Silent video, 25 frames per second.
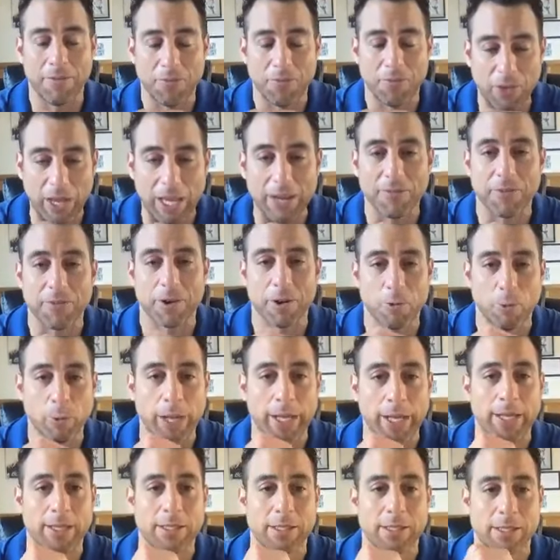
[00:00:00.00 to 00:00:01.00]
favorite
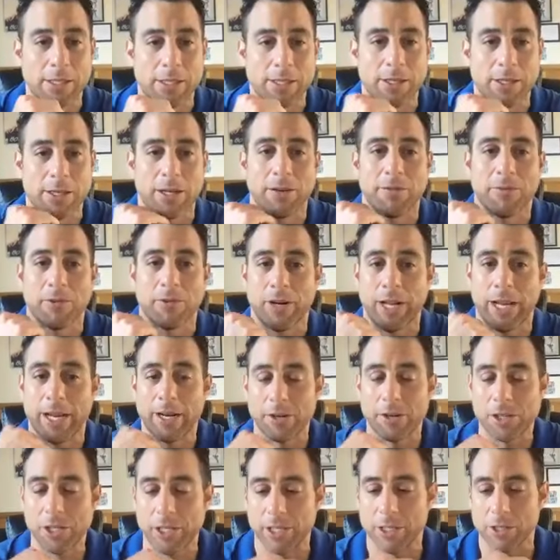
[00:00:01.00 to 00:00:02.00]
ways to convert
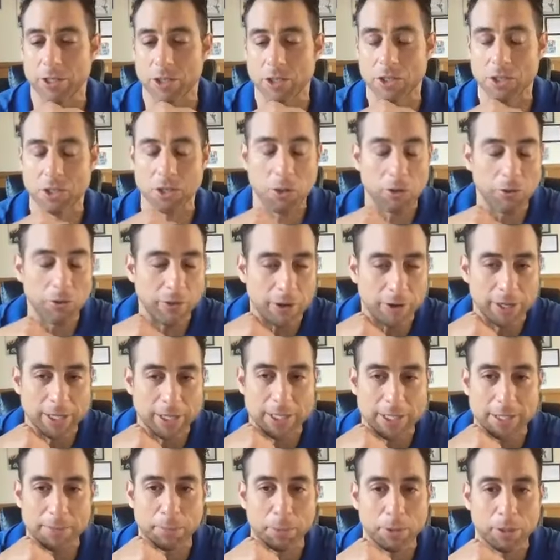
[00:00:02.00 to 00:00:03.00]
energy is so very
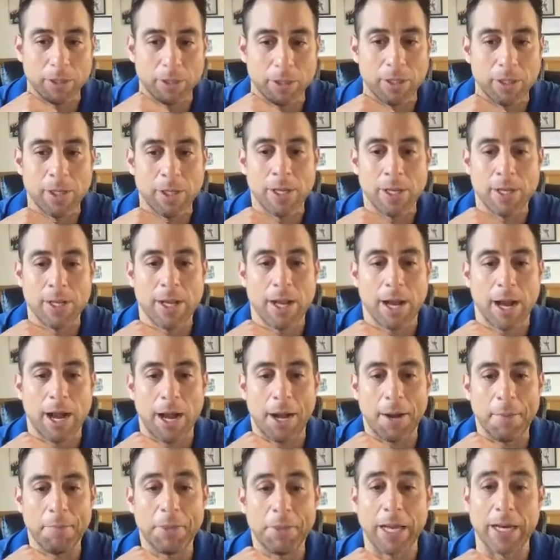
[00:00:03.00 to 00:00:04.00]
simple
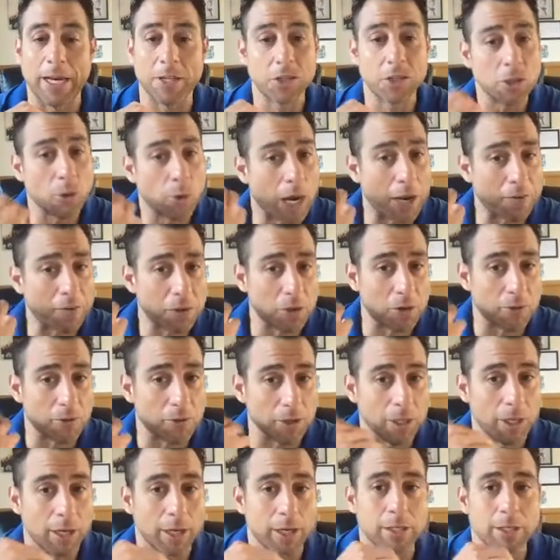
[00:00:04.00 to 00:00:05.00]
that is so often
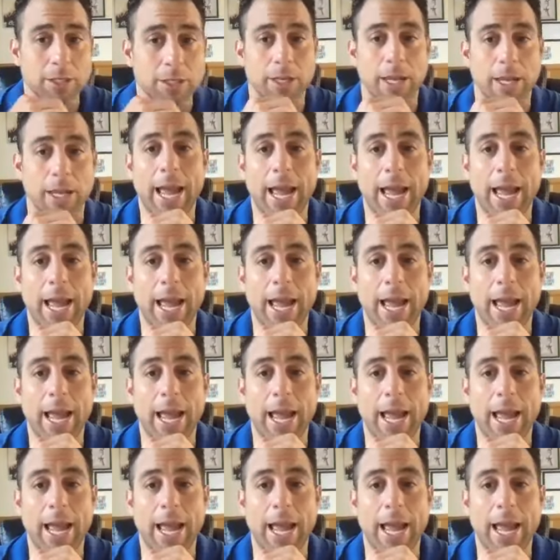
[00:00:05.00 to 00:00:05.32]
overlooked.